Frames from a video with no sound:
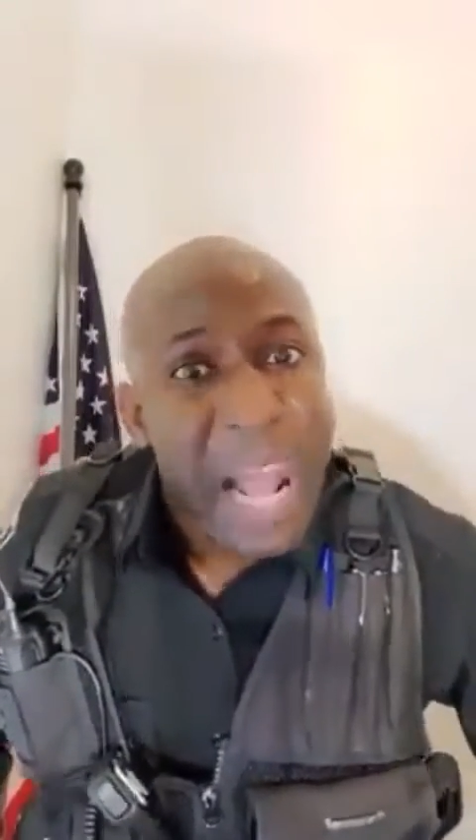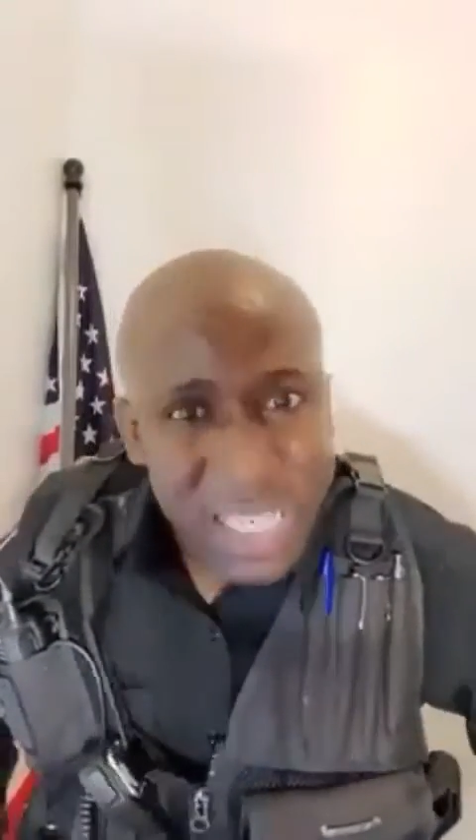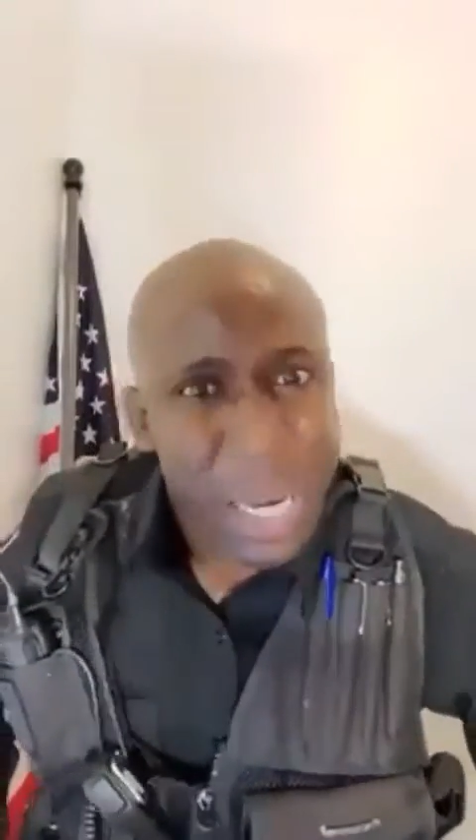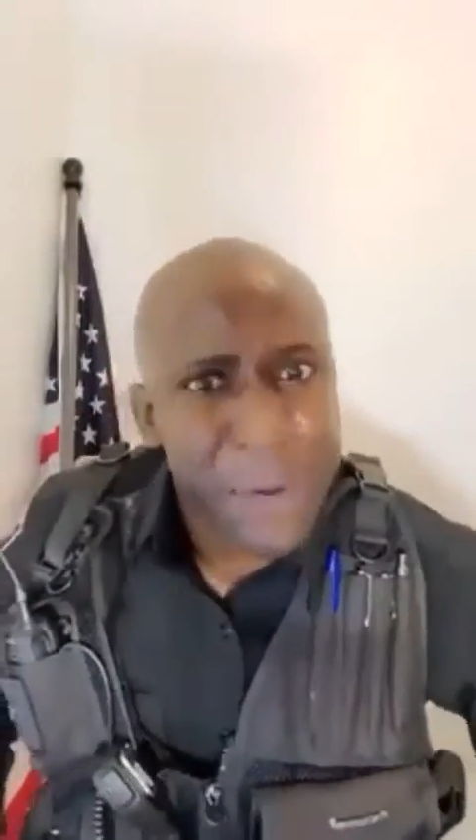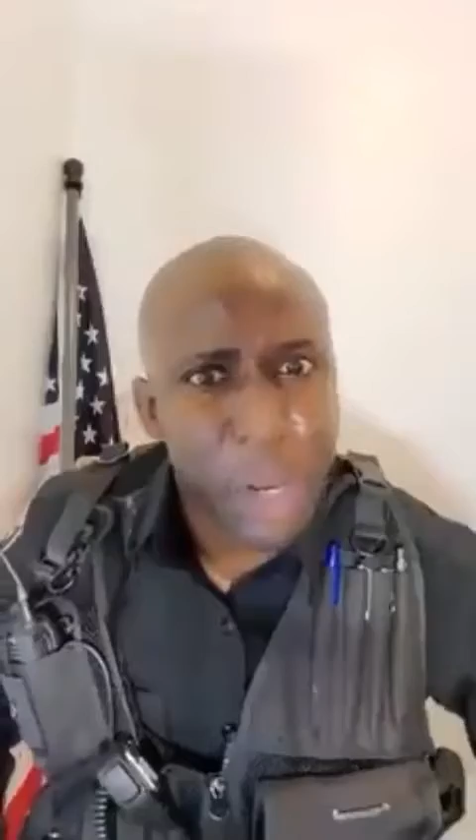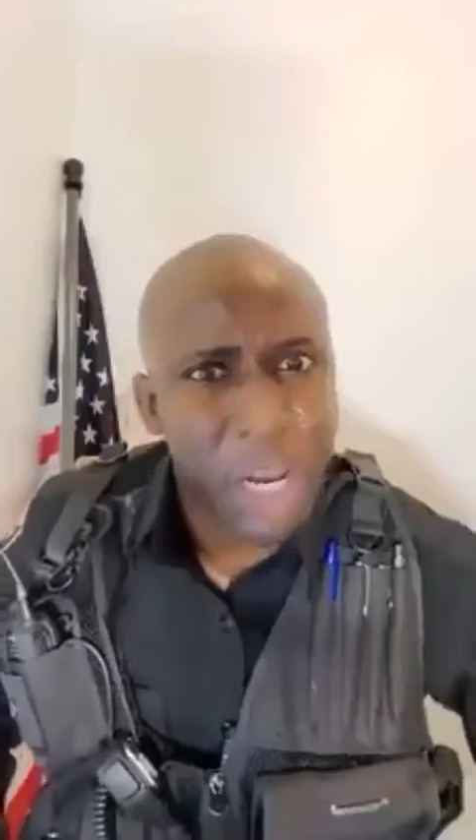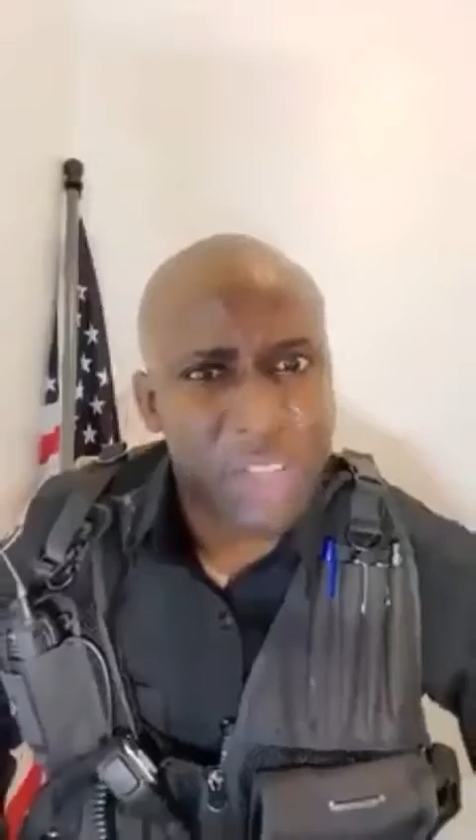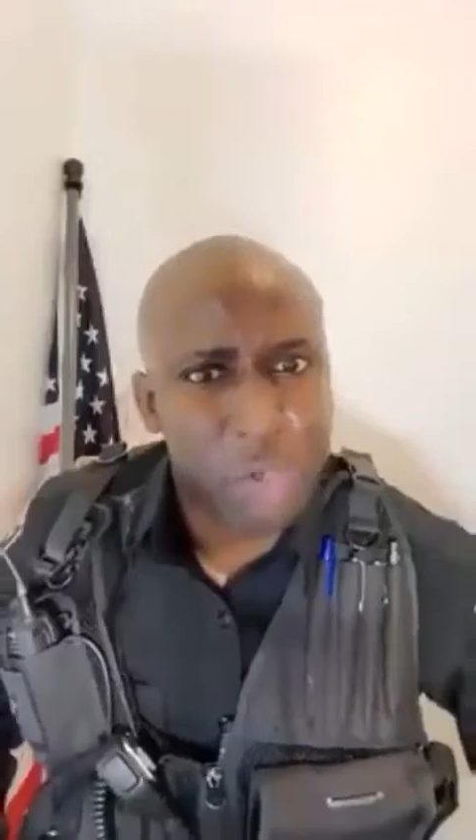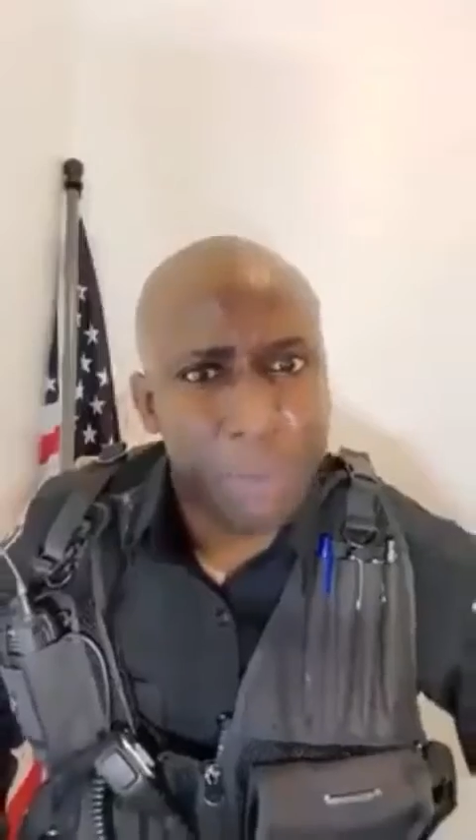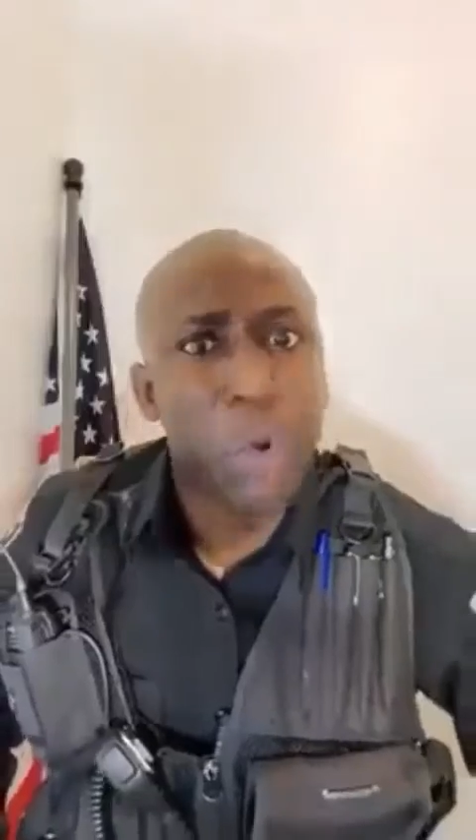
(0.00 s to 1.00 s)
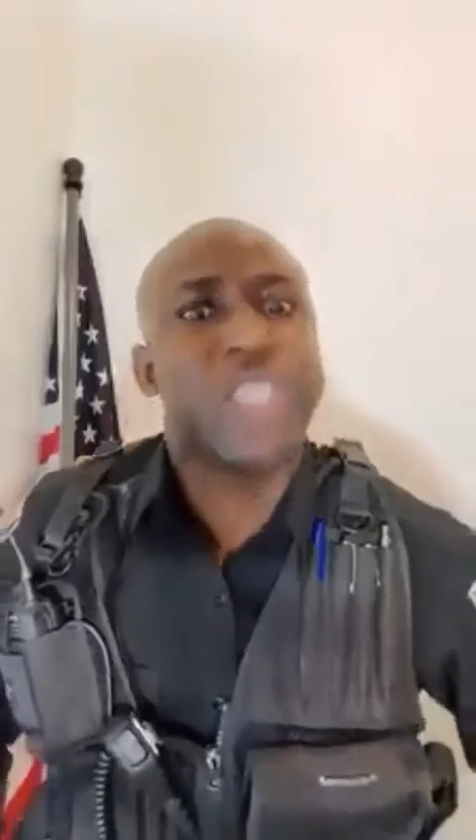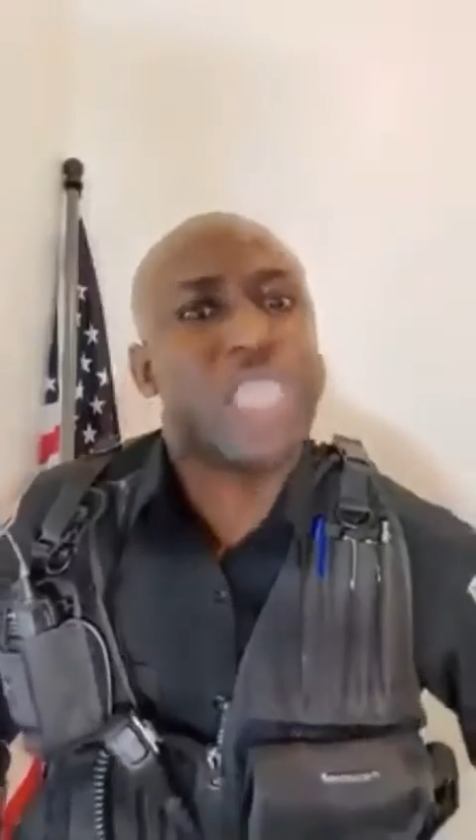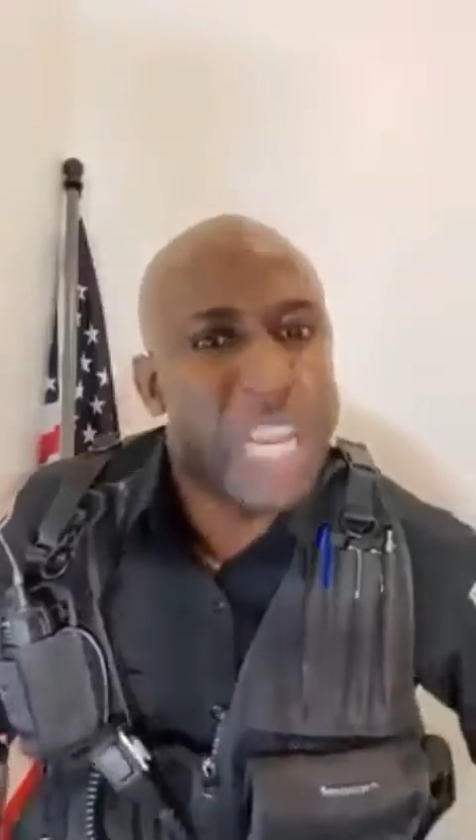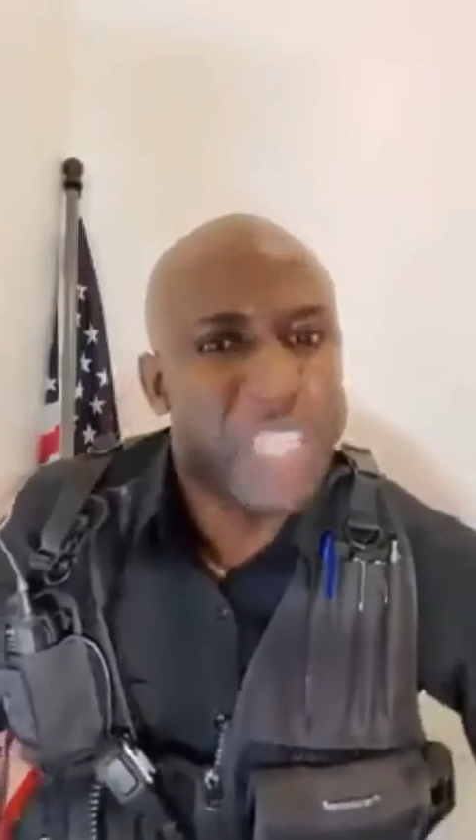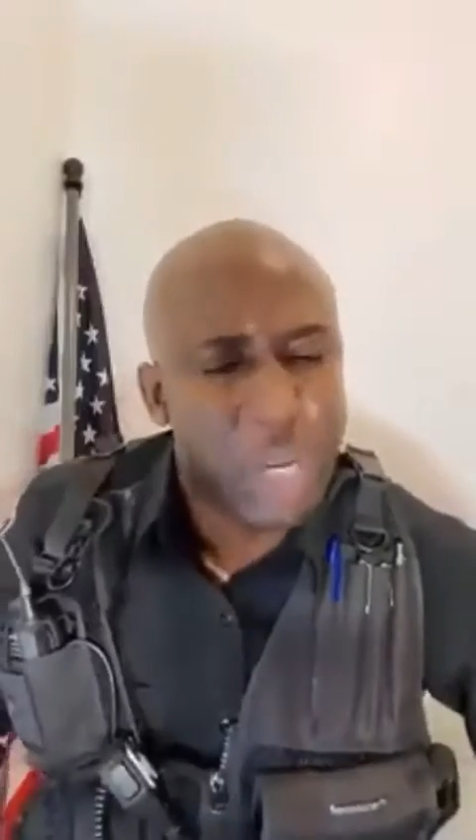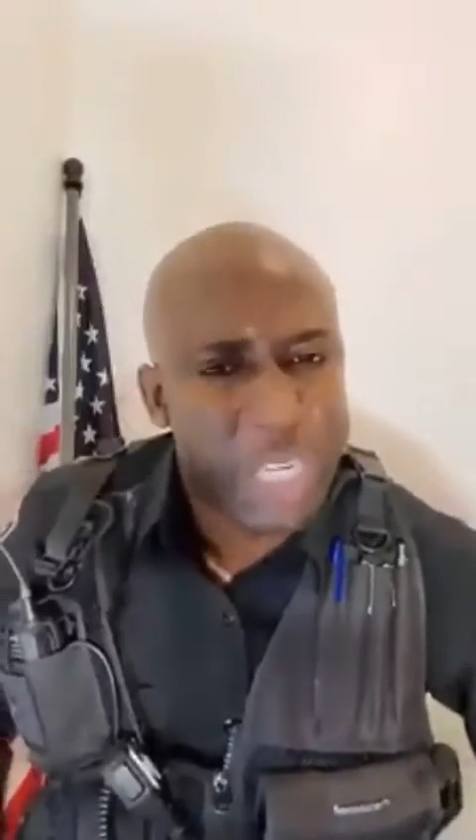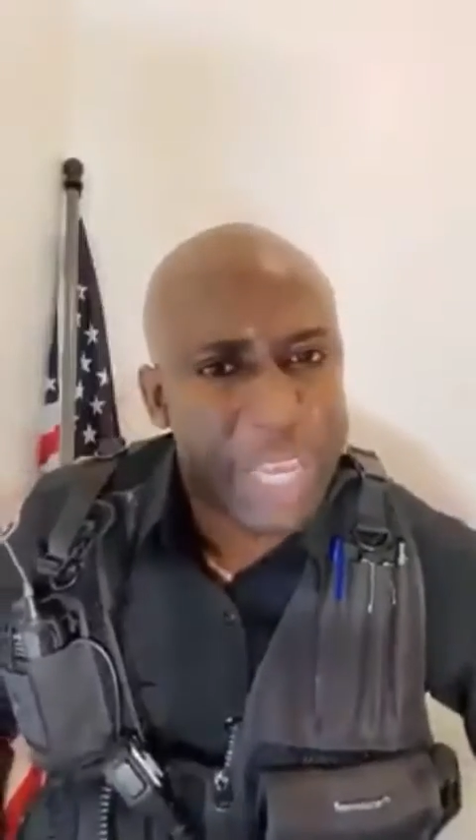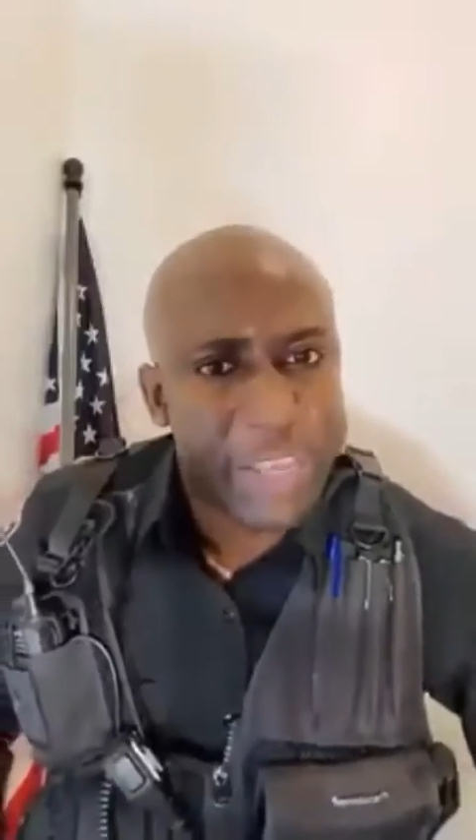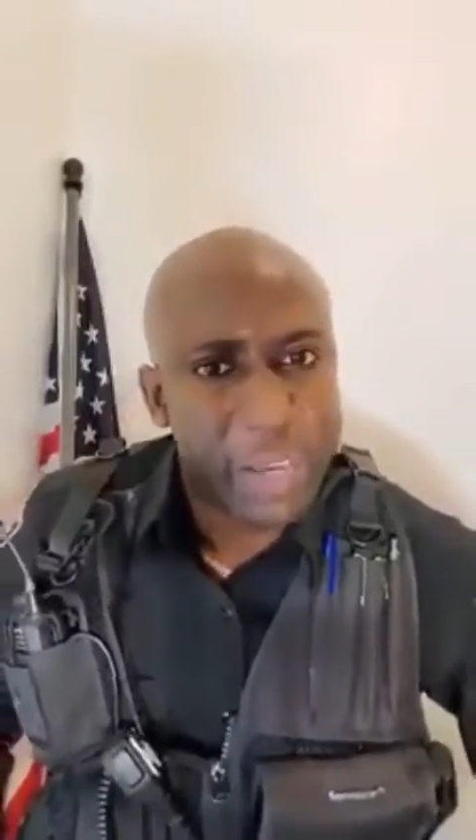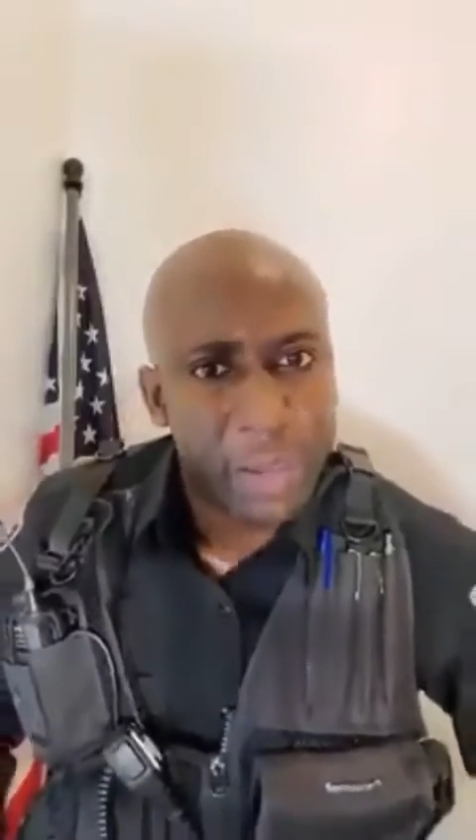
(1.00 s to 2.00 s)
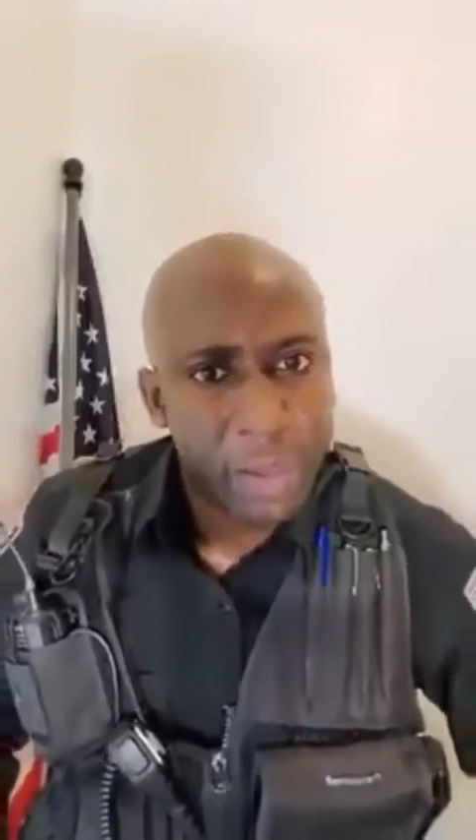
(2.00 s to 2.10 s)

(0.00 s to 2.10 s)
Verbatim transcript: Answer me, Donald Trump, you silly sausage.